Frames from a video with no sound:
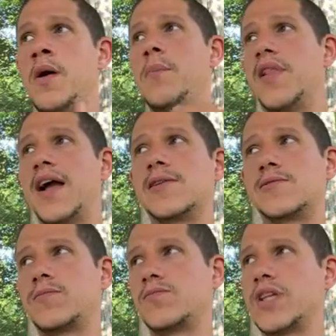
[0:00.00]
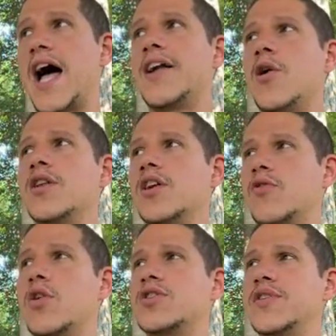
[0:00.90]
but like I go to the
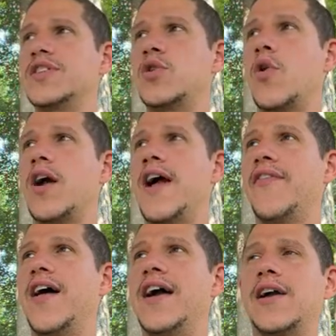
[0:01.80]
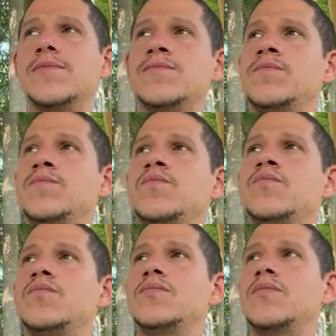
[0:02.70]
grocery store and like
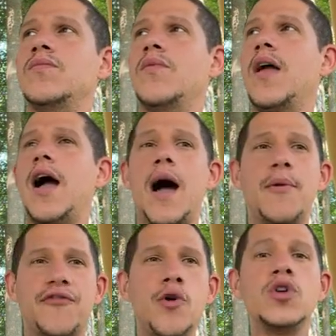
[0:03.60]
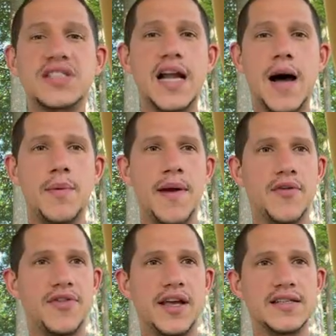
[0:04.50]
I'm a food snob
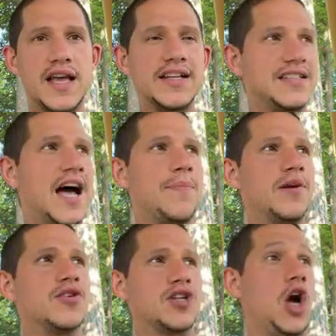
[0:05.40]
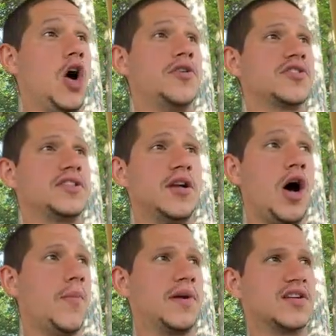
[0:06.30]
about things, and it's not because oh you're
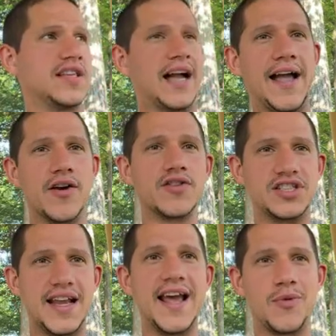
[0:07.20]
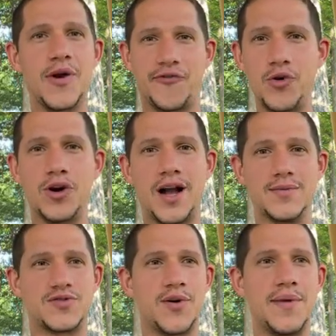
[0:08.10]
no because like I understand where food
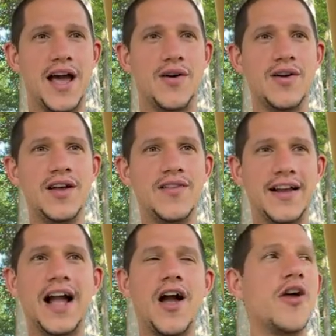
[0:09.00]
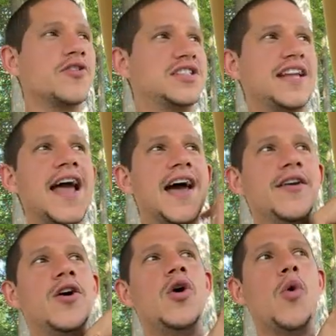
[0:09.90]
comes from now. Like I
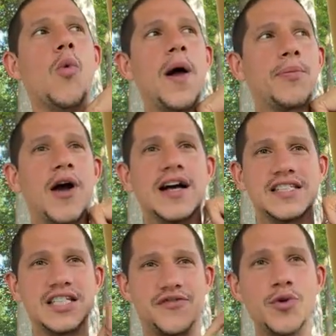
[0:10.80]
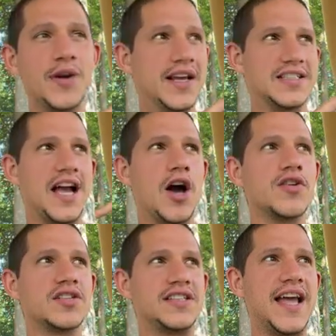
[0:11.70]
understand what processed food is. I
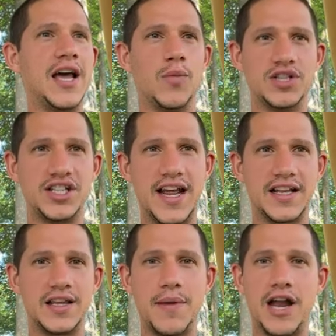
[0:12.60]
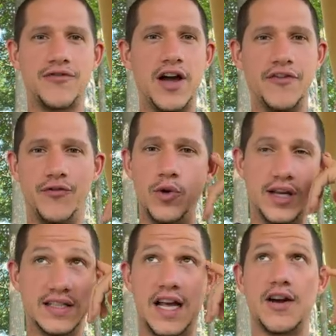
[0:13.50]
understand what genetically modified food
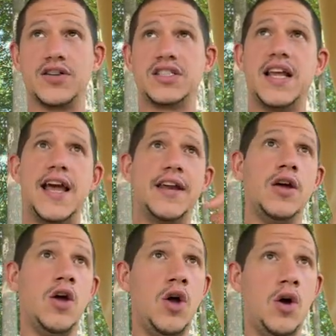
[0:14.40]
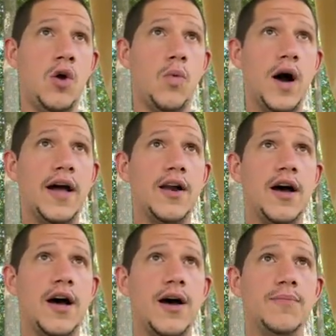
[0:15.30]
is. I understand what
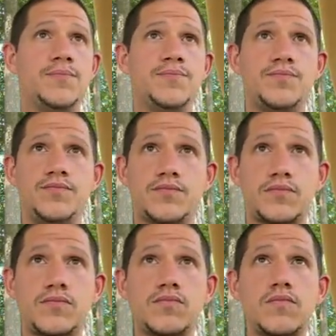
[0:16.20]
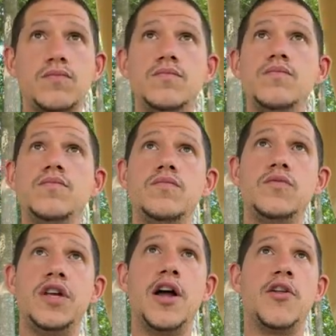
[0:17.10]
um,
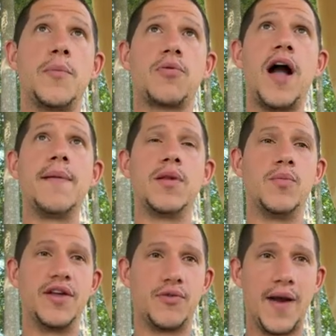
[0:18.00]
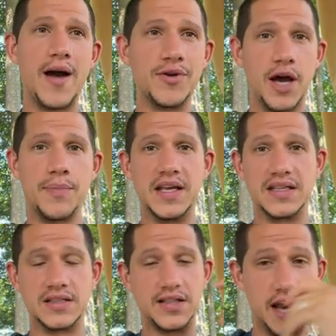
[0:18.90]
you know the problem with Roundup
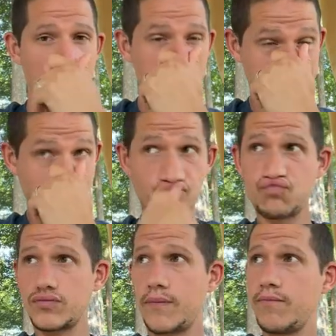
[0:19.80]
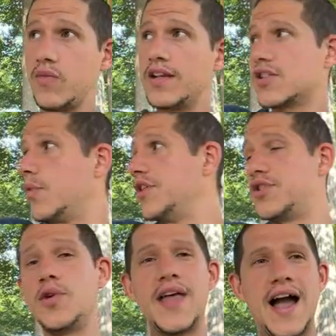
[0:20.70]
is. You know, so when you
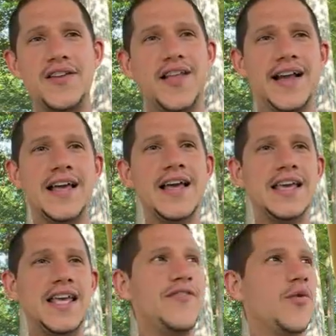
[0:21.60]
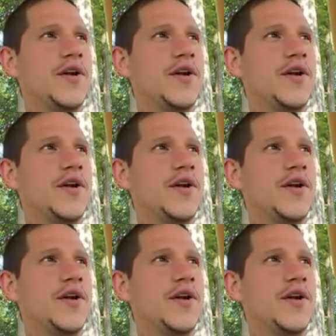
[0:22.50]
do that, you like even